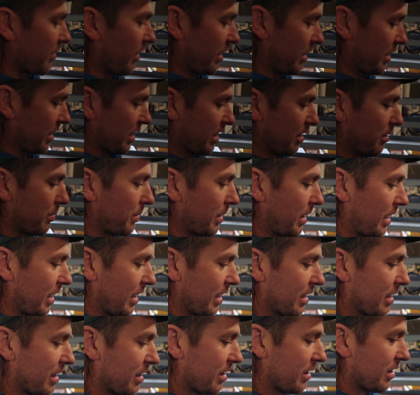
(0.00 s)
Finally get
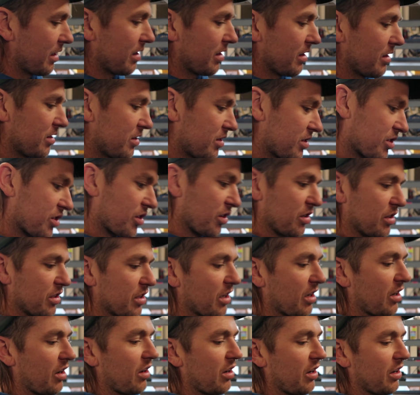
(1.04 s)
back, turn
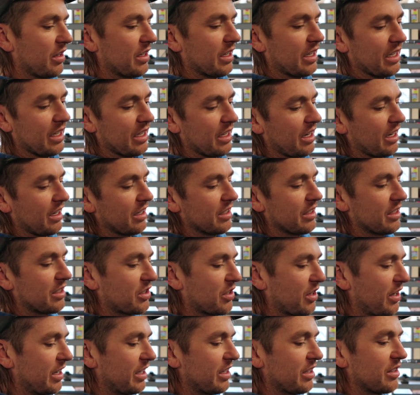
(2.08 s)
the car on to get it out of
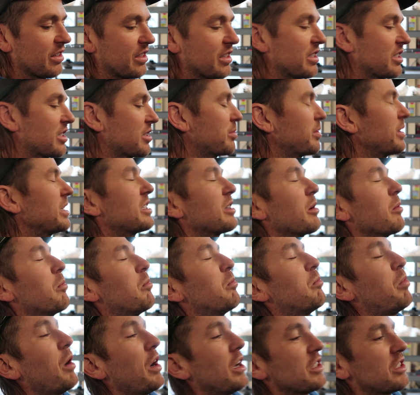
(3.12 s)
the trailer, and it spits a
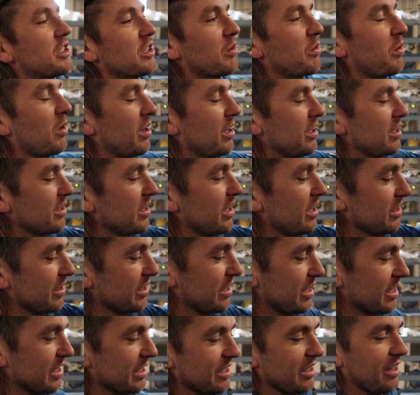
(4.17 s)
bunch of water out
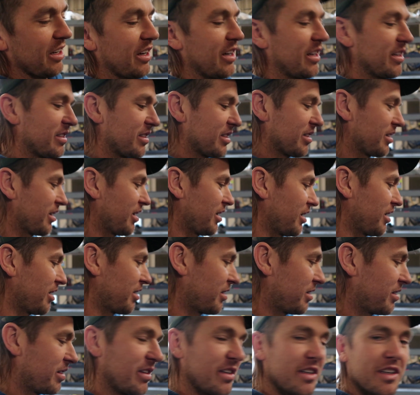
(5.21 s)
the exhaust. So
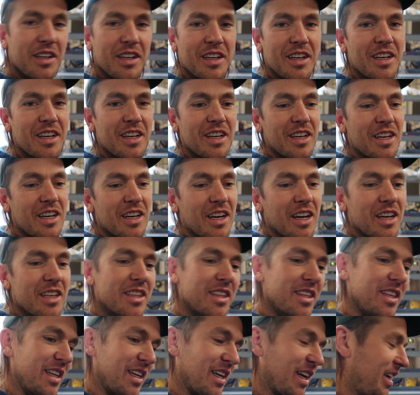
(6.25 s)

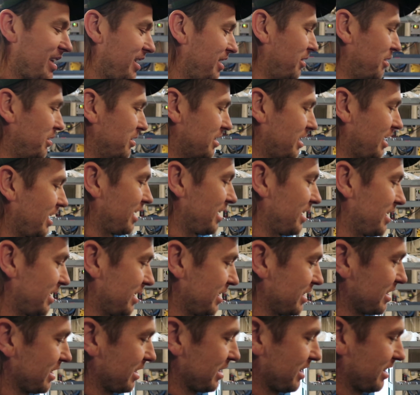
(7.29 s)
I think I know what that
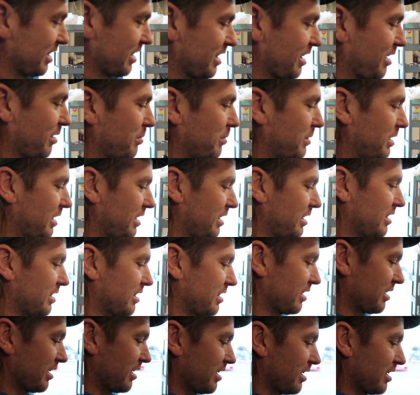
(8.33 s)
is. I think that means
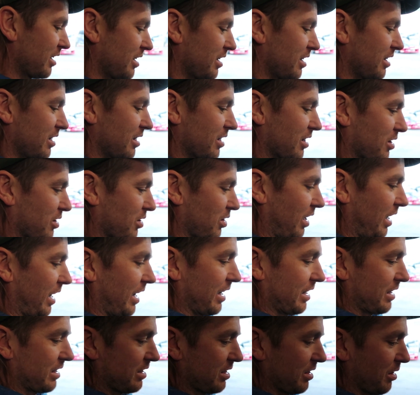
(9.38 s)

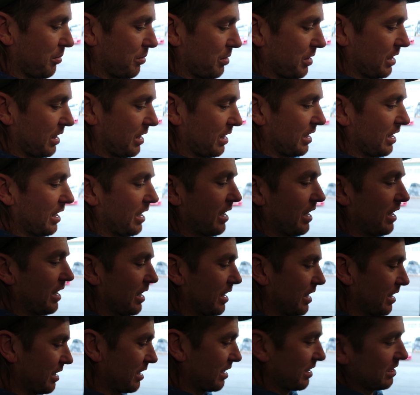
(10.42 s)
cracked something in the
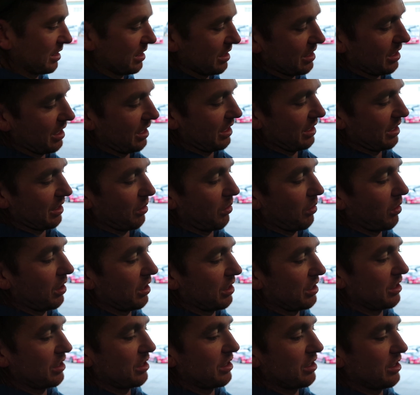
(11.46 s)
head because it's letting
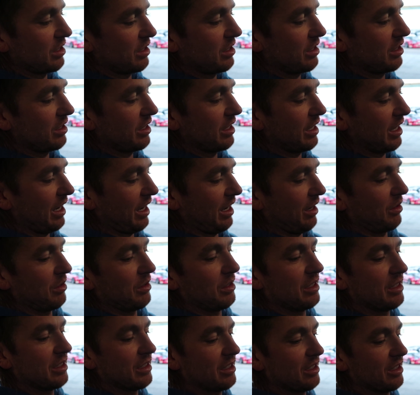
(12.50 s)
water
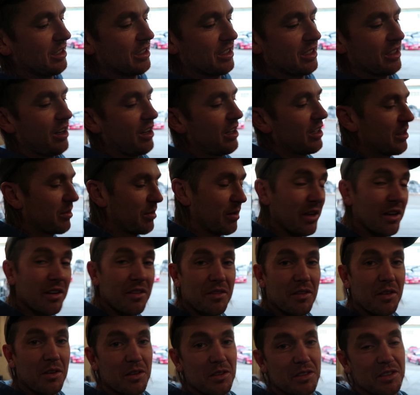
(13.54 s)
out into your exhaust
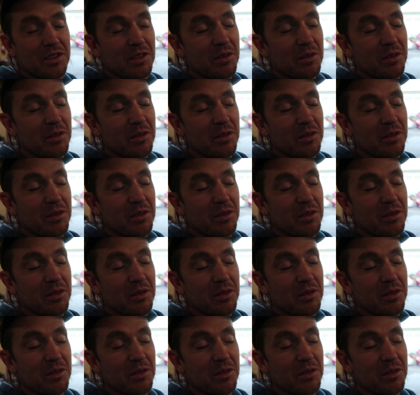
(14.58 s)
manifold.